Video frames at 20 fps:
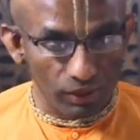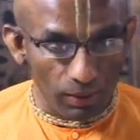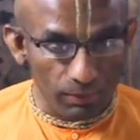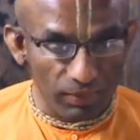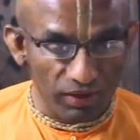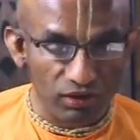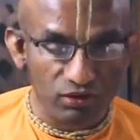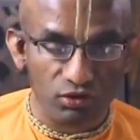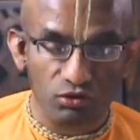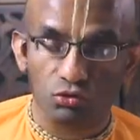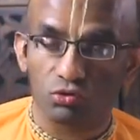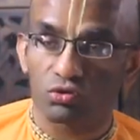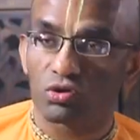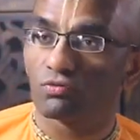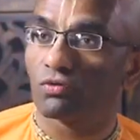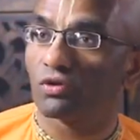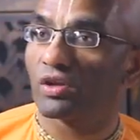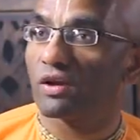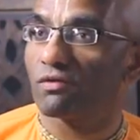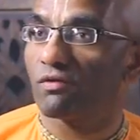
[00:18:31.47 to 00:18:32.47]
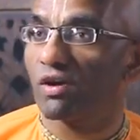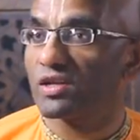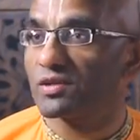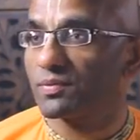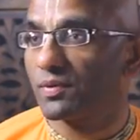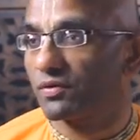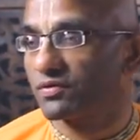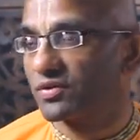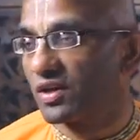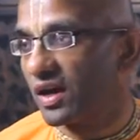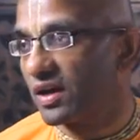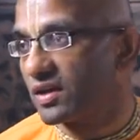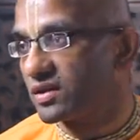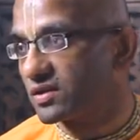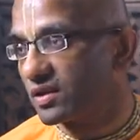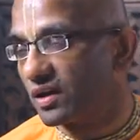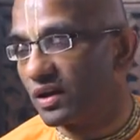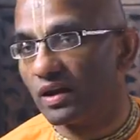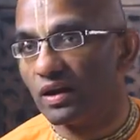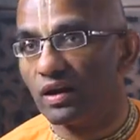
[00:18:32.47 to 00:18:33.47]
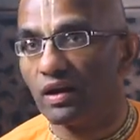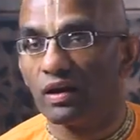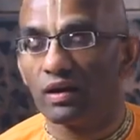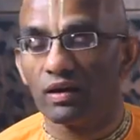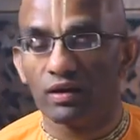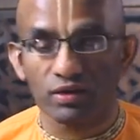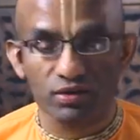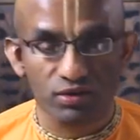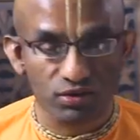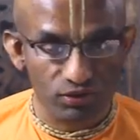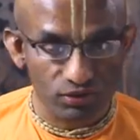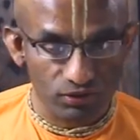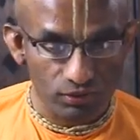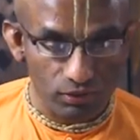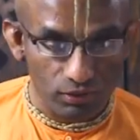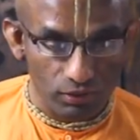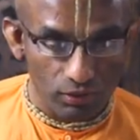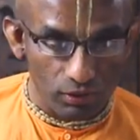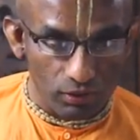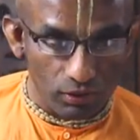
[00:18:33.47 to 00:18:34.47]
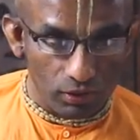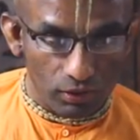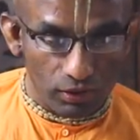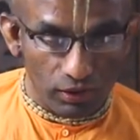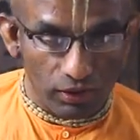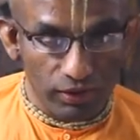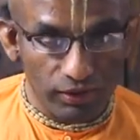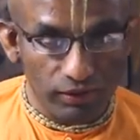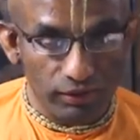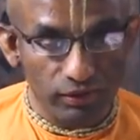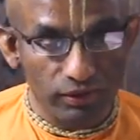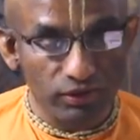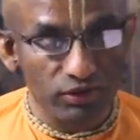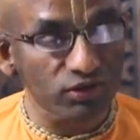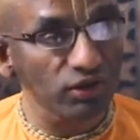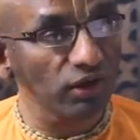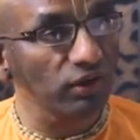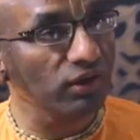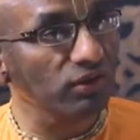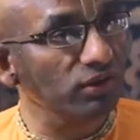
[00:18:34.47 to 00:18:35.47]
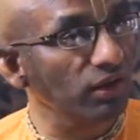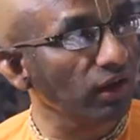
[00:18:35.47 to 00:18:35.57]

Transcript: American Association for the Advancement of Science, AAS, it listed the